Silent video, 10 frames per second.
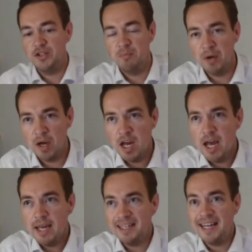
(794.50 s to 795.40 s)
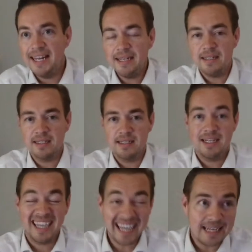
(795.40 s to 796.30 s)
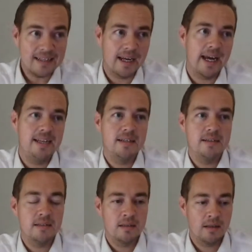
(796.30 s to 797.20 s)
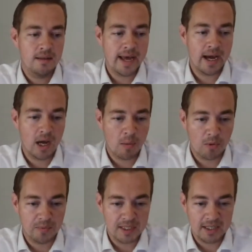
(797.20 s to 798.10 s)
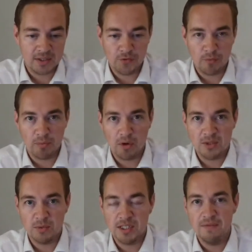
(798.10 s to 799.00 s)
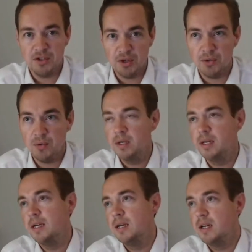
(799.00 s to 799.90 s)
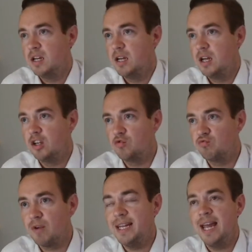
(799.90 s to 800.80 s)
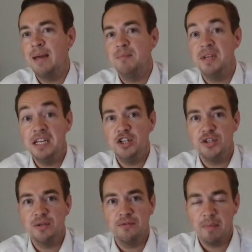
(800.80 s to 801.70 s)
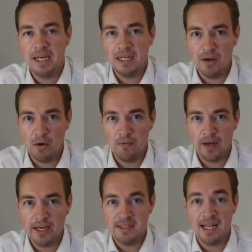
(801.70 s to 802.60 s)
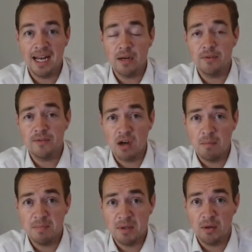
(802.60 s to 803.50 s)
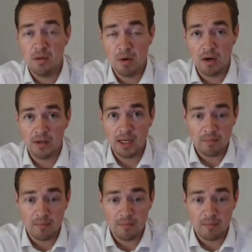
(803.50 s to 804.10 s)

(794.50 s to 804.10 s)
but key indicators that a property is overpriced, which gives you great ammunition for making an offer, is the length of time it's been on the market.